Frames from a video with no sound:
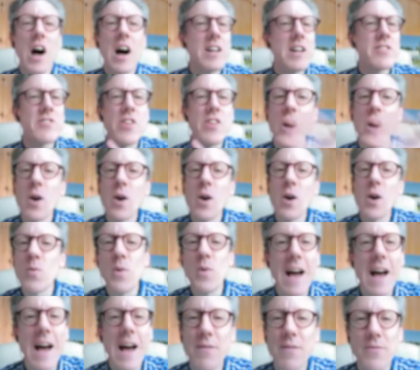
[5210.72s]
reminded
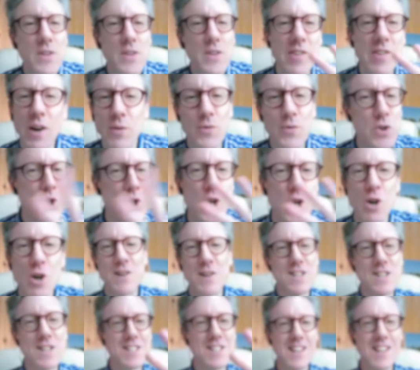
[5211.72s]
that you are
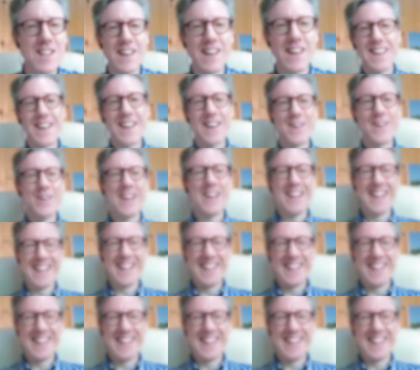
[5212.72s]
worthy, you